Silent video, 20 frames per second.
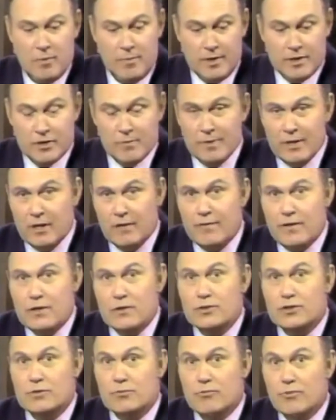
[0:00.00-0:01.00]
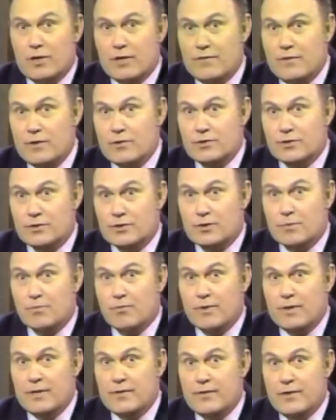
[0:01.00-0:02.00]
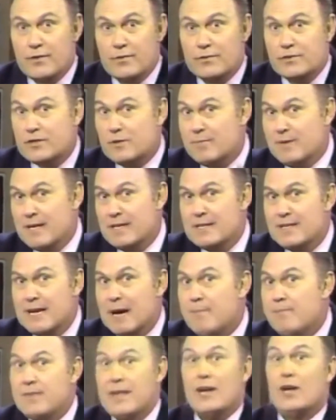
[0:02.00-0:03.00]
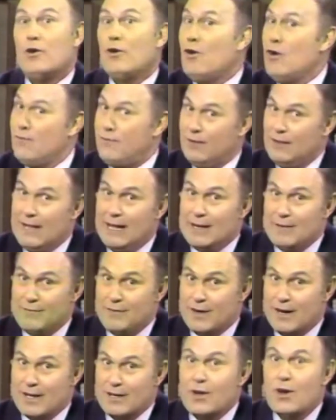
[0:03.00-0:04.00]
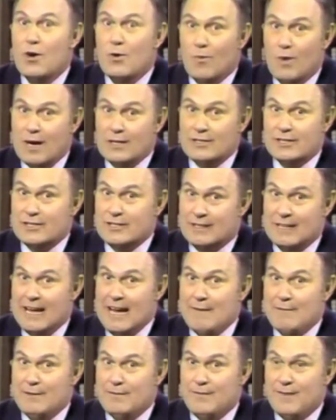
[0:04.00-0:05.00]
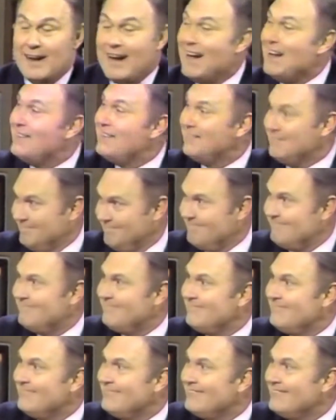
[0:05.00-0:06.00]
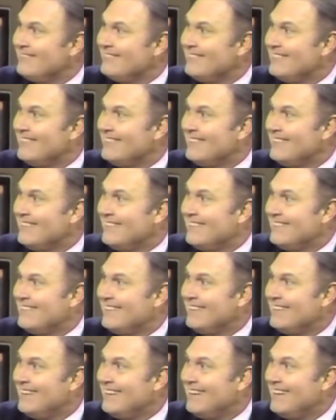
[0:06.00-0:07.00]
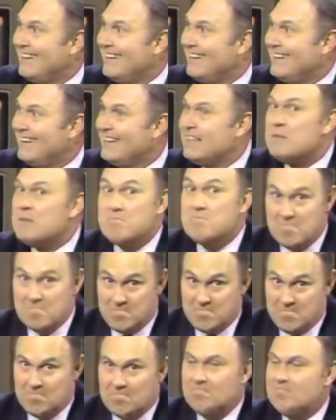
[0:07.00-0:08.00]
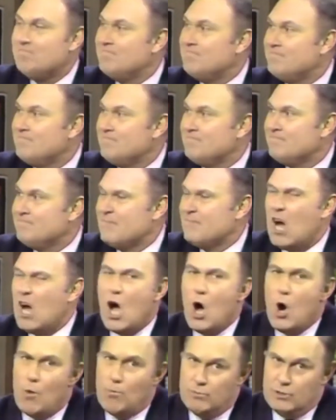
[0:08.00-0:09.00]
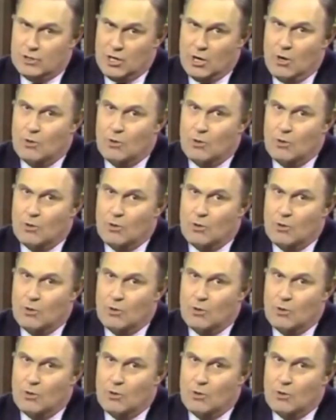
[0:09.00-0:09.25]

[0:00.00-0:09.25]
There'll be some interviews, some reviews, and some previews, some in-depth, and an awful lot of fun. Watch us live at 5. You like him in the morning. You'll love him in the afternoon.